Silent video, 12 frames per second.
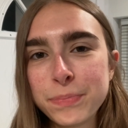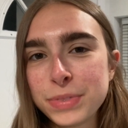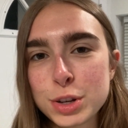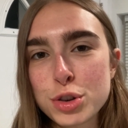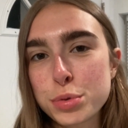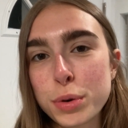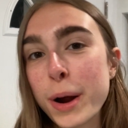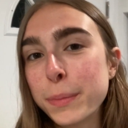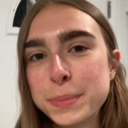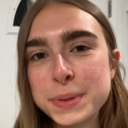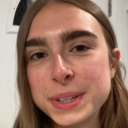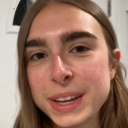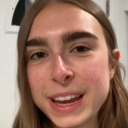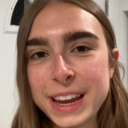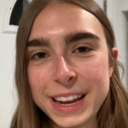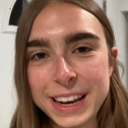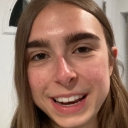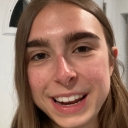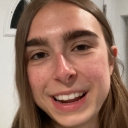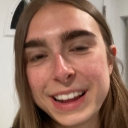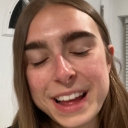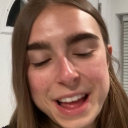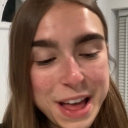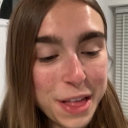shrubs
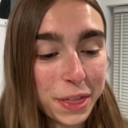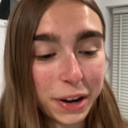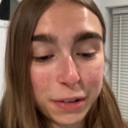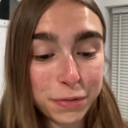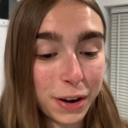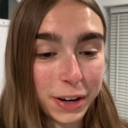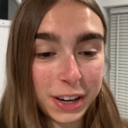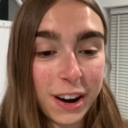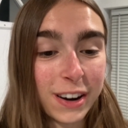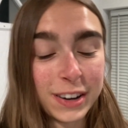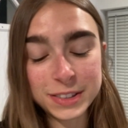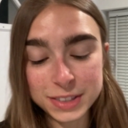in their front yard.